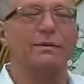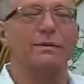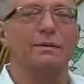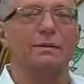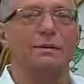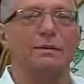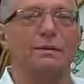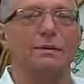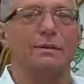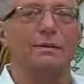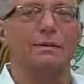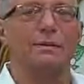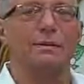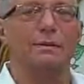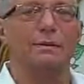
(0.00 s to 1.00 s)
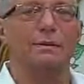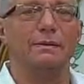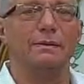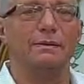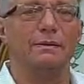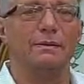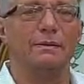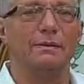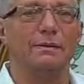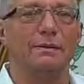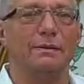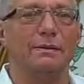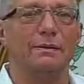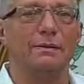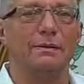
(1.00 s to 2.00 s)

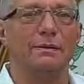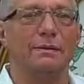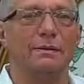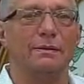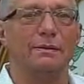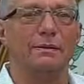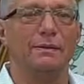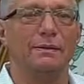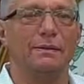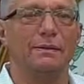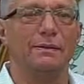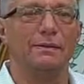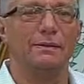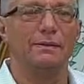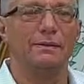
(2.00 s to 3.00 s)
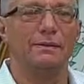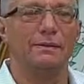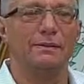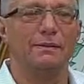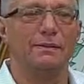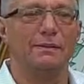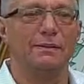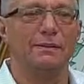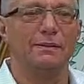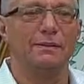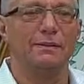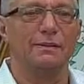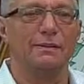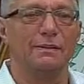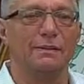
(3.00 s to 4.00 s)

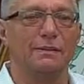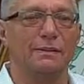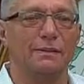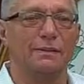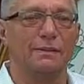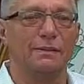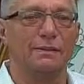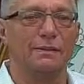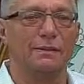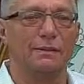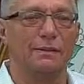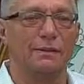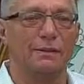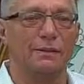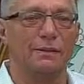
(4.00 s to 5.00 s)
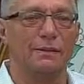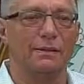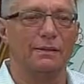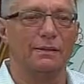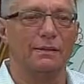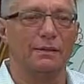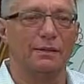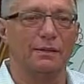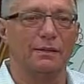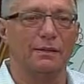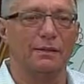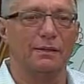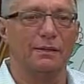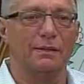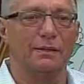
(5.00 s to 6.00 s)

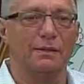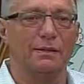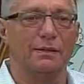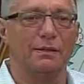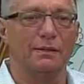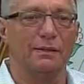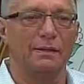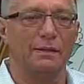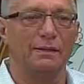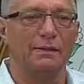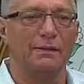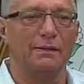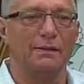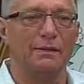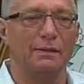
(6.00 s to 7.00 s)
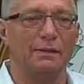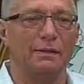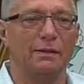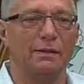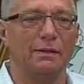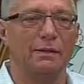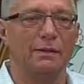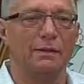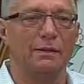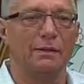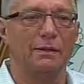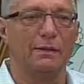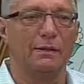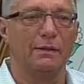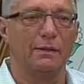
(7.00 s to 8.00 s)
No words are spoken by the person on screen.